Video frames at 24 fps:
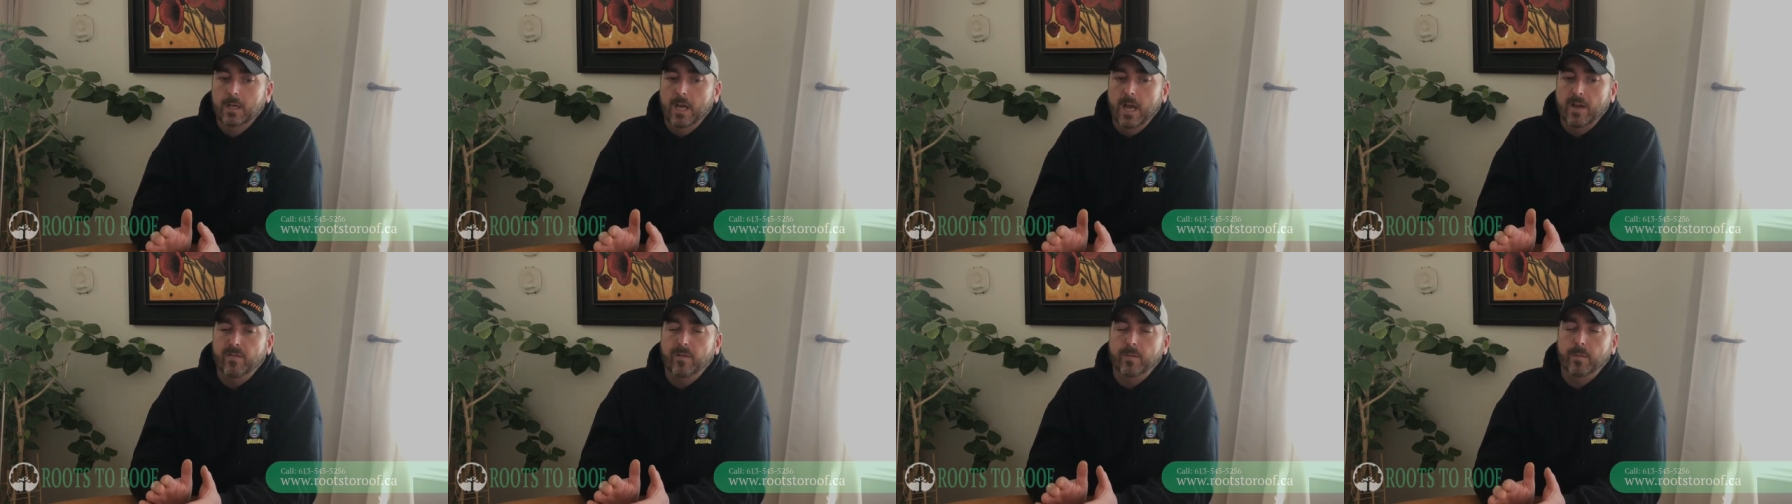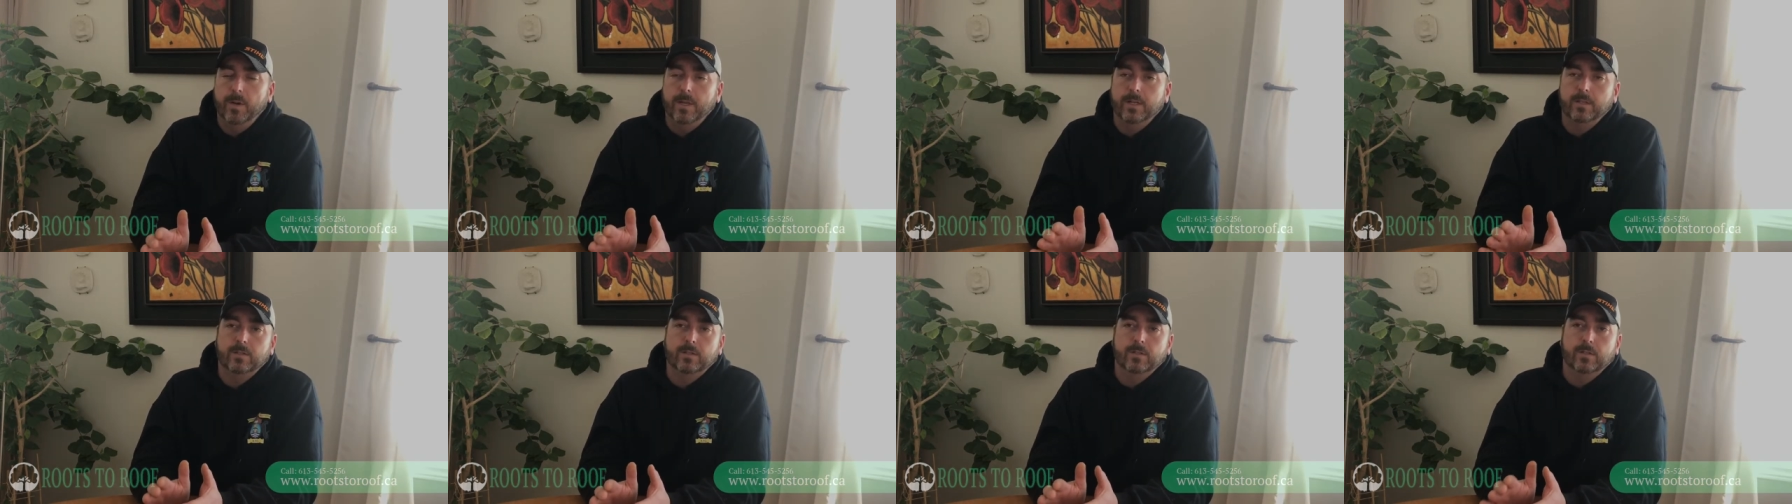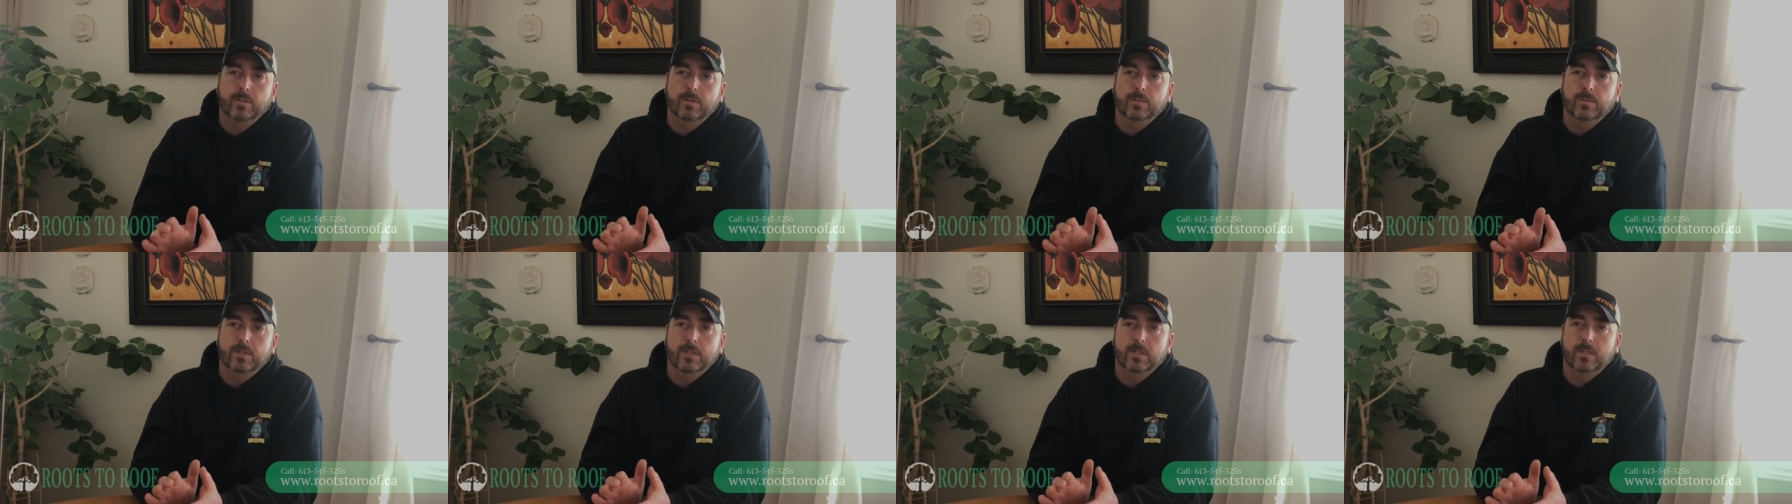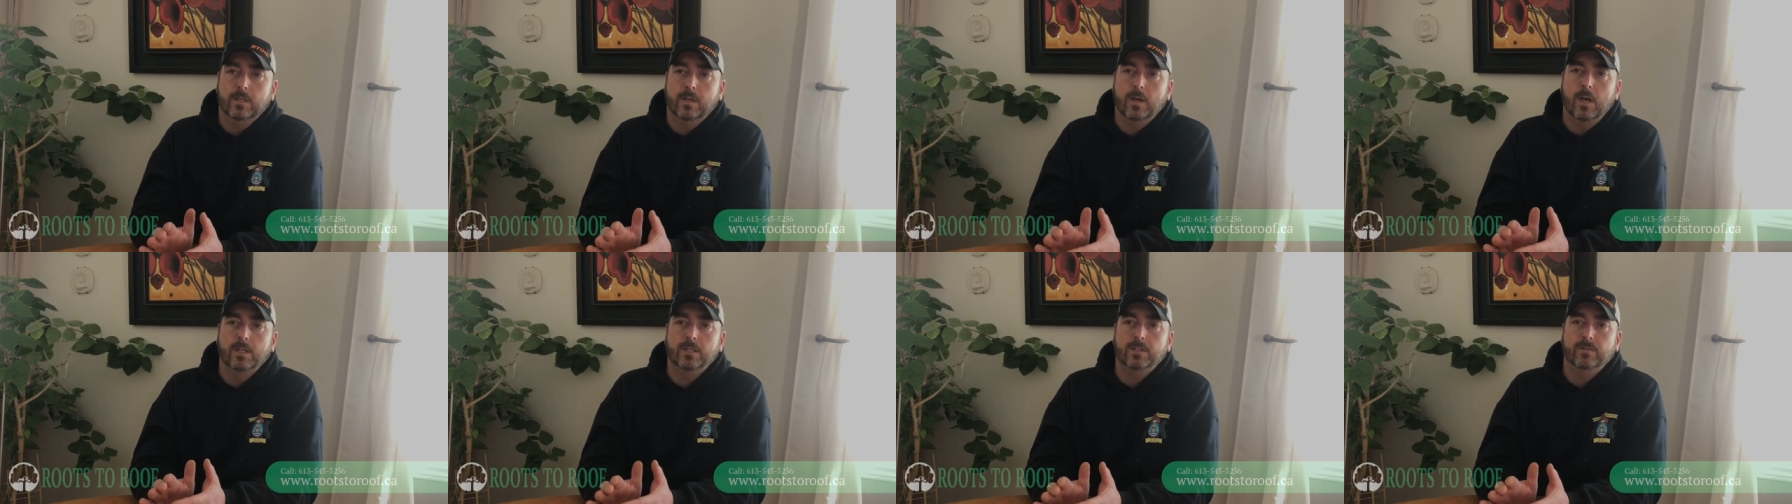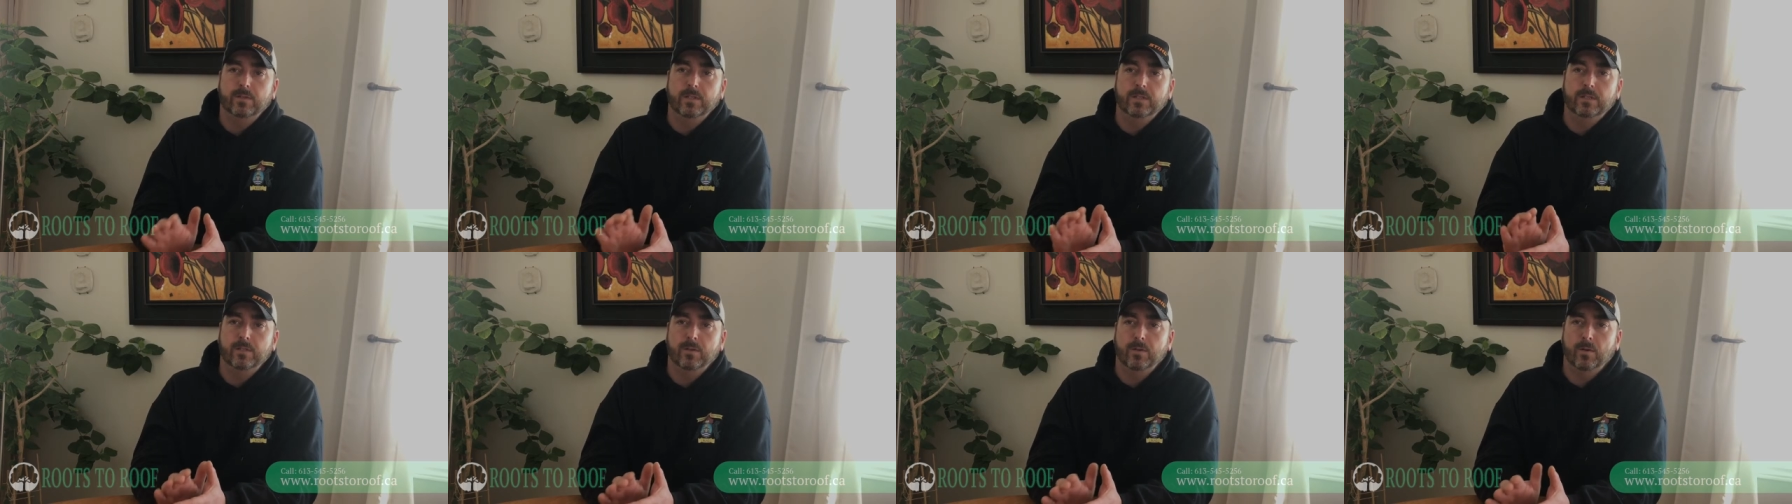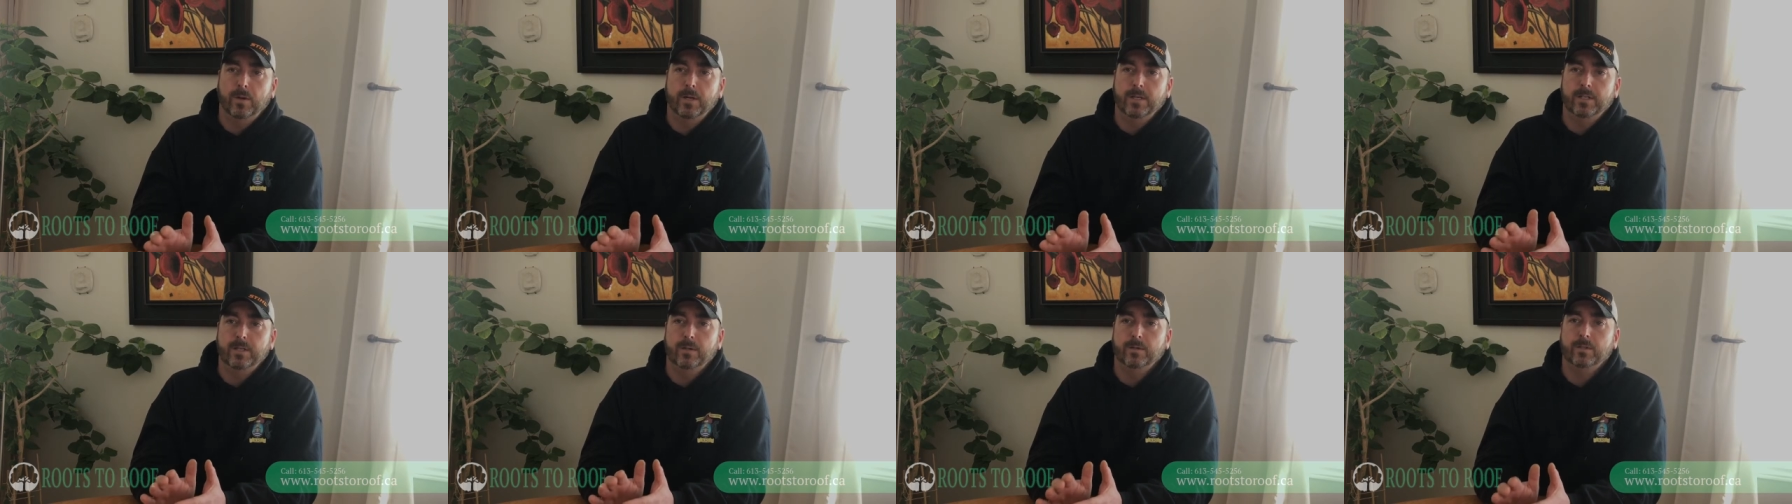Everybody assumes that the Conservation
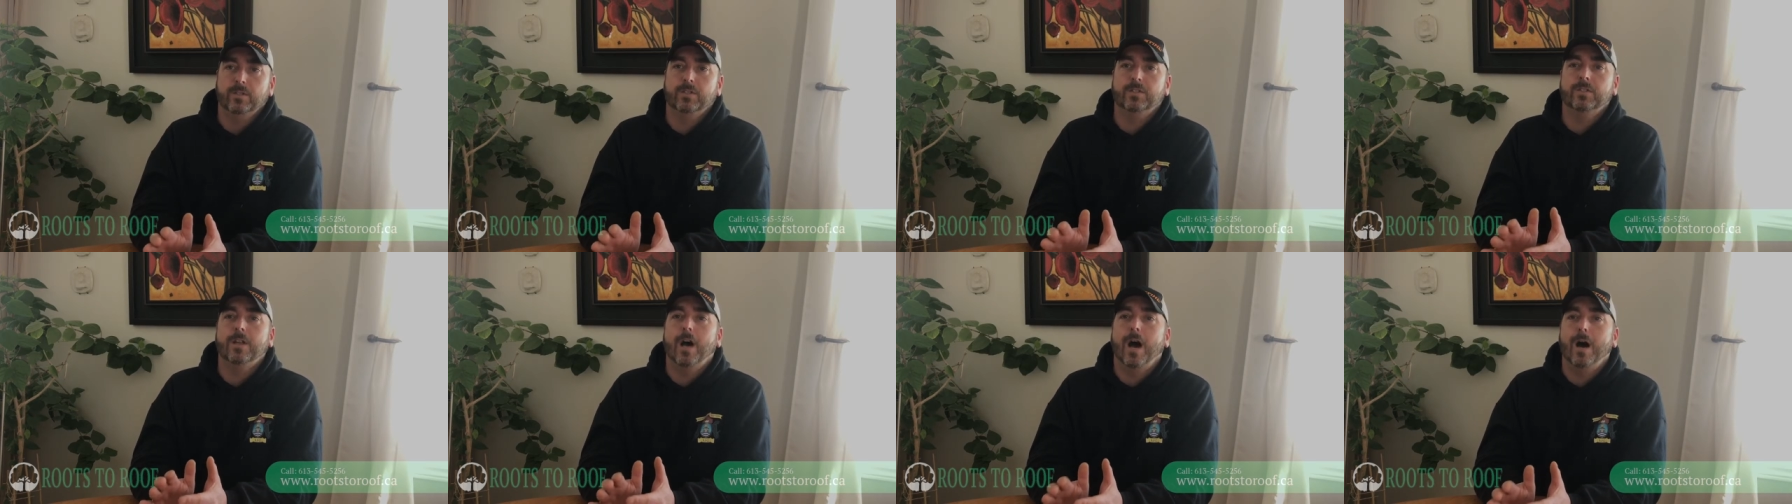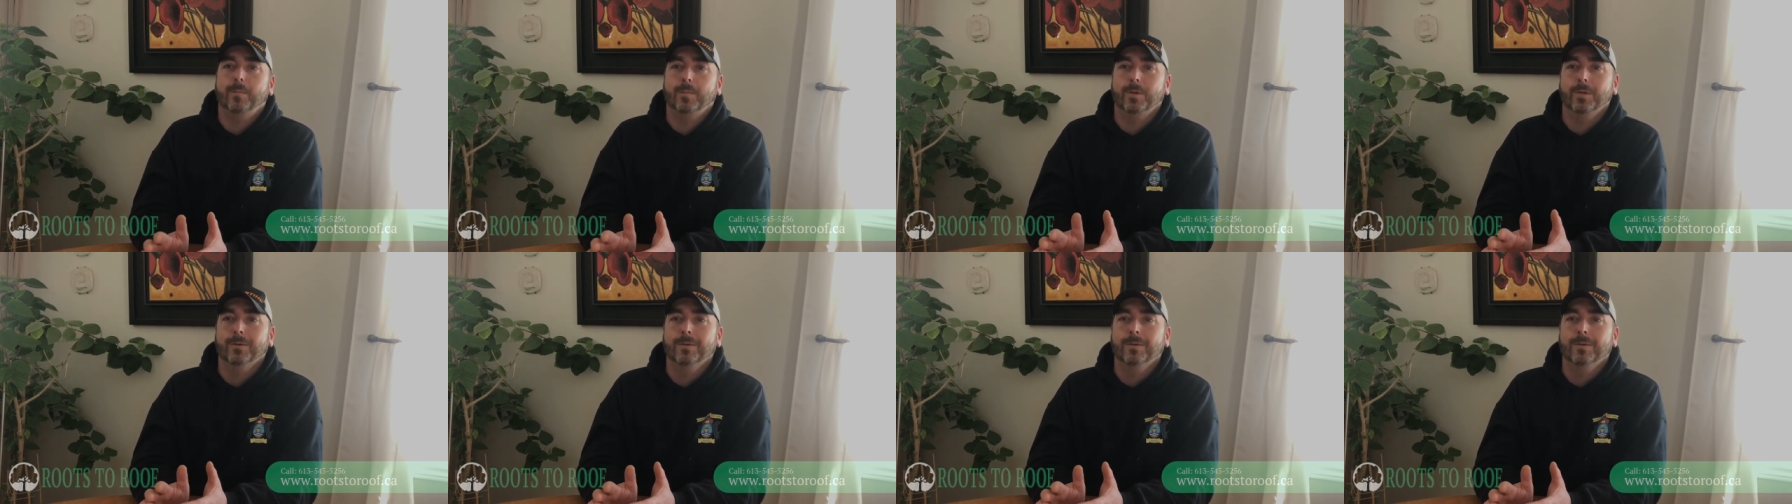Authority is out to stop